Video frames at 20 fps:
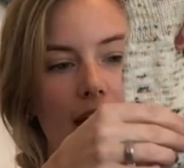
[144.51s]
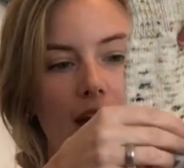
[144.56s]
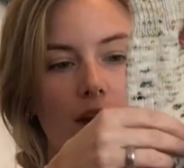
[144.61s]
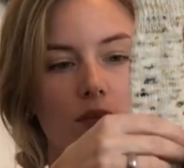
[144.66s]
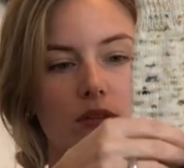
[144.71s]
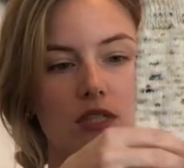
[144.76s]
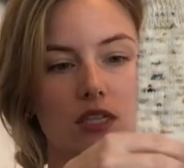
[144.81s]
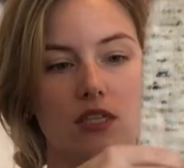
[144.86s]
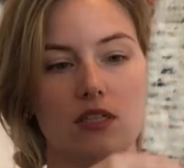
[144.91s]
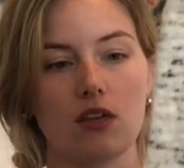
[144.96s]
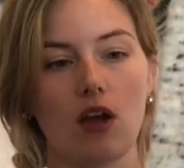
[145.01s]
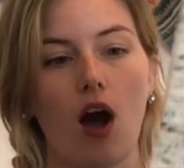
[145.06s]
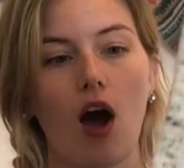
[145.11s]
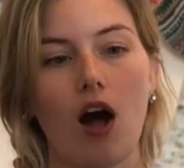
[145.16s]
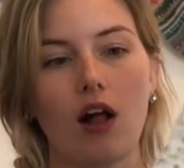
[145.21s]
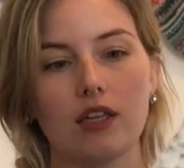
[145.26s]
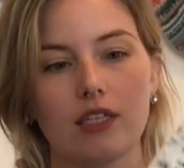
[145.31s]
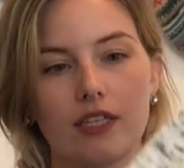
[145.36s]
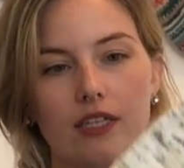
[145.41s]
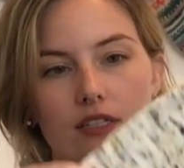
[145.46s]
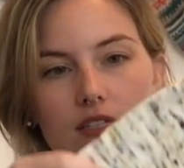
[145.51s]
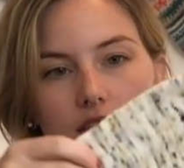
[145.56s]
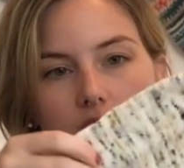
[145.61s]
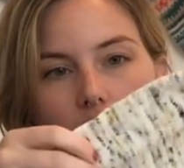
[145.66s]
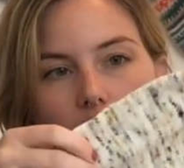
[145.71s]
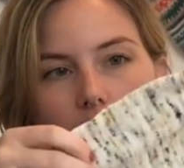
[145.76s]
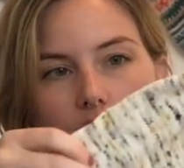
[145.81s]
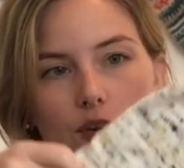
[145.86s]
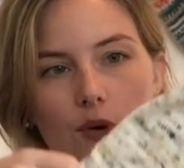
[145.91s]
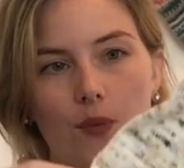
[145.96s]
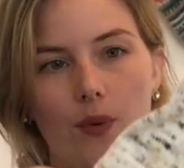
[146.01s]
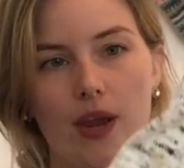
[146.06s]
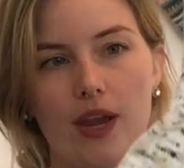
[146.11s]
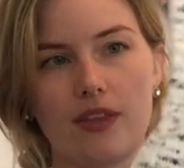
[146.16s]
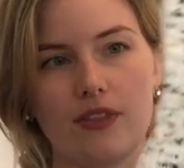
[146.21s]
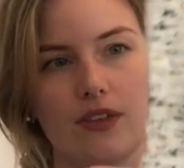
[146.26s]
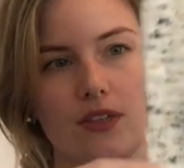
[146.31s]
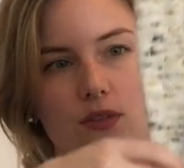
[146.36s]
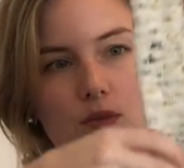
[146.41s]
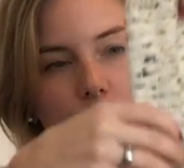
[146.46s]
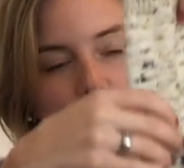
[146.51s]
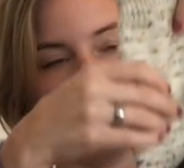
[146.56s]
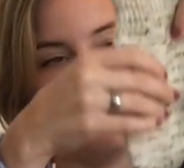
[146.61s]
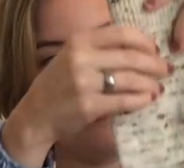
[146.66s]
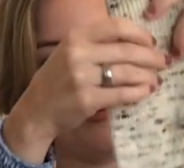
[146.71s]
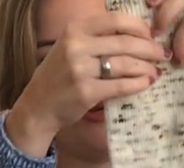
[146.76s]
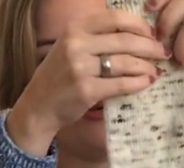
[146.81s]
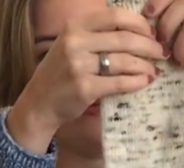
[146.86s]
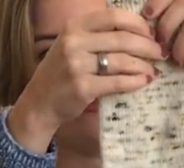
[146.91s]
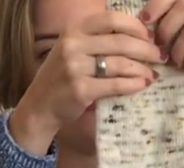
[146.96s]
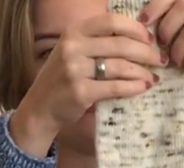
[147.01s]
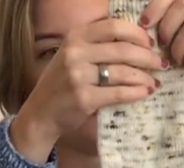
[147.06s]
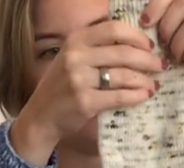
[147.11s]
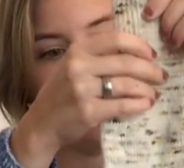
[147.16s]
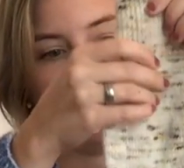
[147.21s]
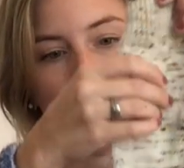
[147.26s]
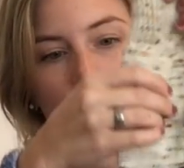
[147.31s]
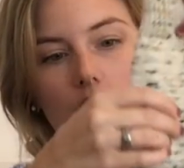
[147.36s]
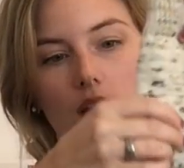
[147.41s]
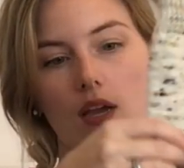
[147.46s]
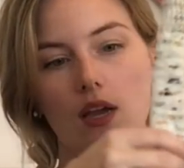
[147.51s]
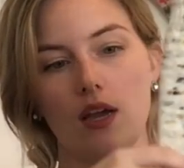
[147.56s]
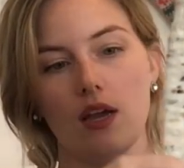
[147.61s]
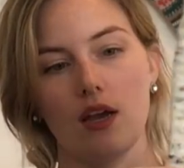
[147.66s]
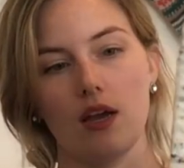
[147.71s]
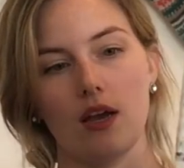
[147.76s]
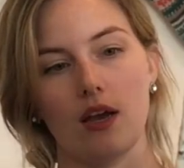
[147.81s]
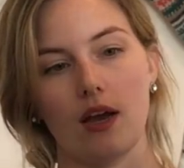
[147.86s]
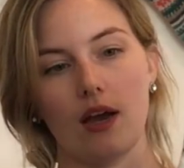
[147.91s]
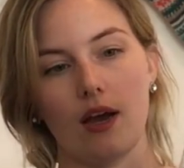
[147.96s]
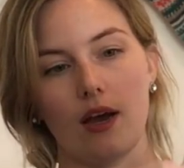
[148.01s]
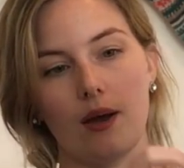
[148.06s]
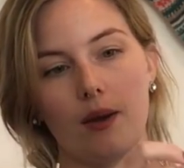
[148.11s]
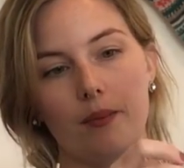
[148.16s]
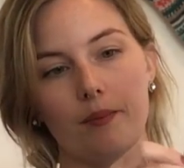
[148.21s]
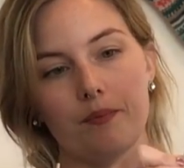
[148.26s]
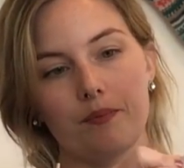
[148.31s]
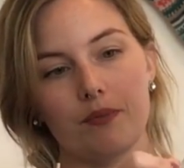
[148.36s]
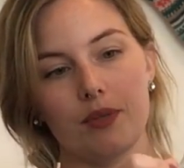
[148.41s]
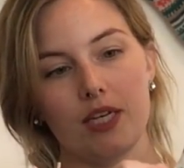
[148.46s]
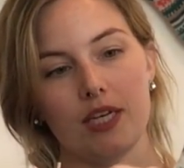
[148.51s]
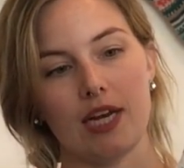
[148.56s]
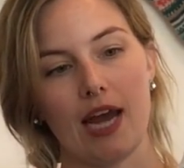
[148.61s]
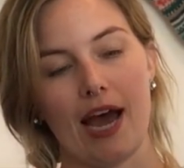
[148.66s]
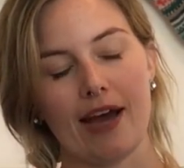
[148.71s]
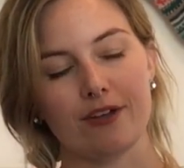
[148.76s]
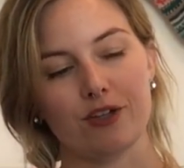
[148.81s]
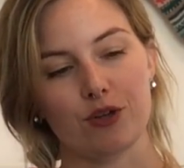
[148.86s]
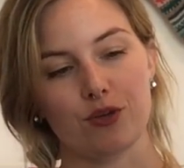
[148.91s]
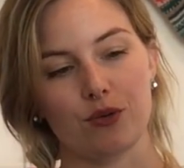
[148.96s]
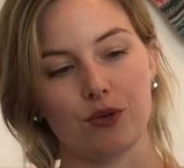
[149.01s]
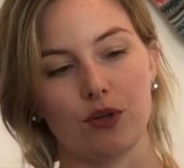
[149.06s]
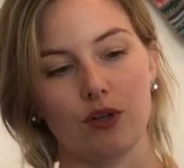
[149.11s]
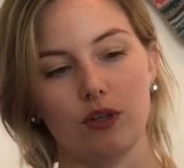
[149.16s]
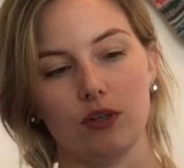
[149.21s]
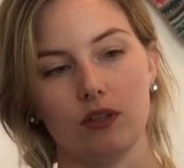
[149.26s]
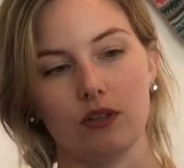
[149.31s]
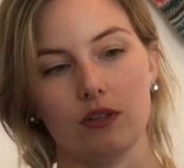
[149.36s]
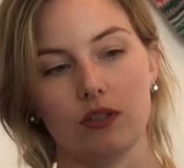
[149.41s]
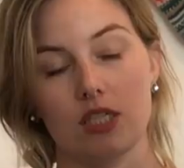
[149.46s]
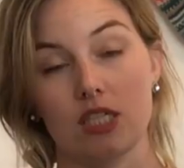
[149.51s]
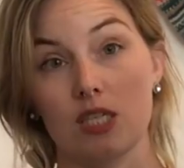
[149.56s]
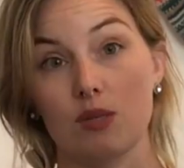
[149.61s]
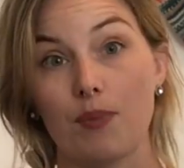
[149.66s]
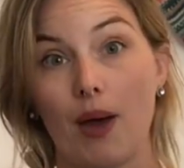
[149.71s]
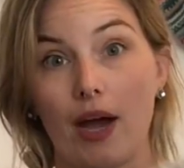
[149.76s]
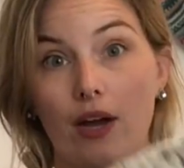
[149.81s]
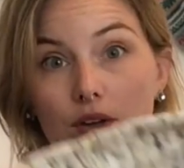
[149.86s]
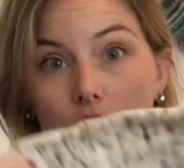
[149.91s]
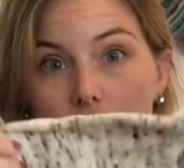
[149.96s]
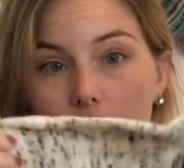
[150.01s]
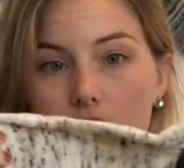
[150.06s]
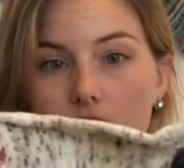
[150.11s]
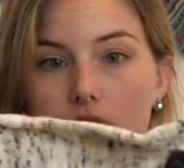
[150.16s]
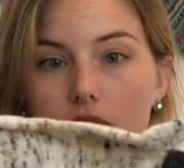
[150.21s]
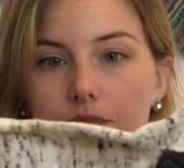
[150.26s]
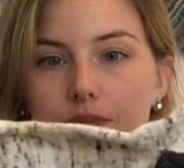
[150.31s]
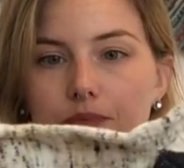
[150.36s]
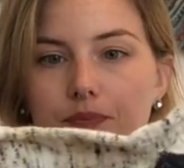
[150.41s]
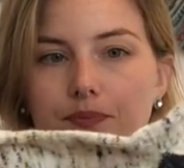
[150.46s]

House's Collins colorway, this really beautiful natural speckled